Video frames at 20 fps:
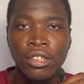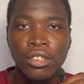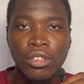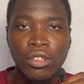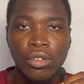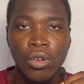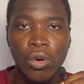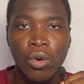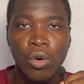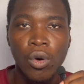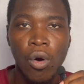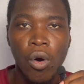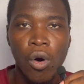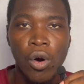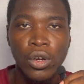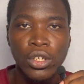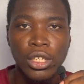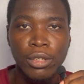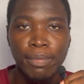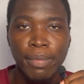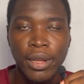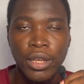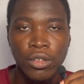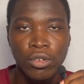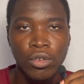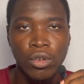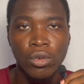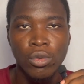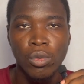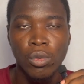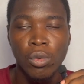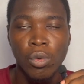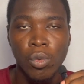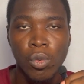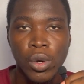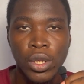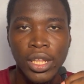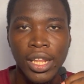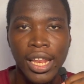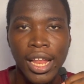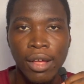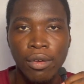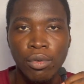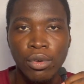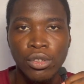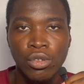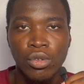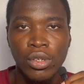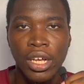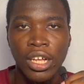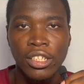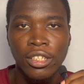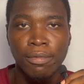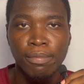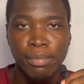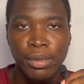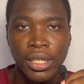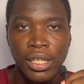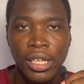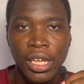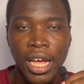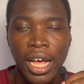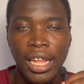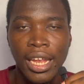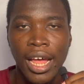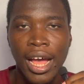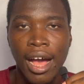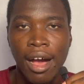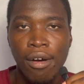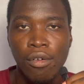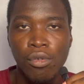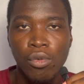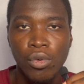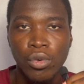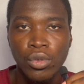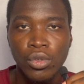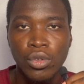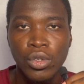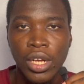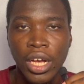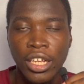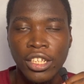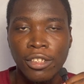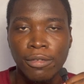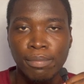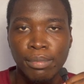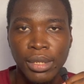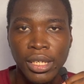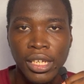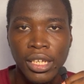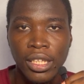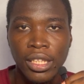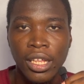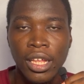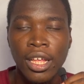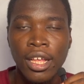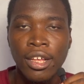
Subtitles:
So all depends on what language you can speak and how good you can speak it.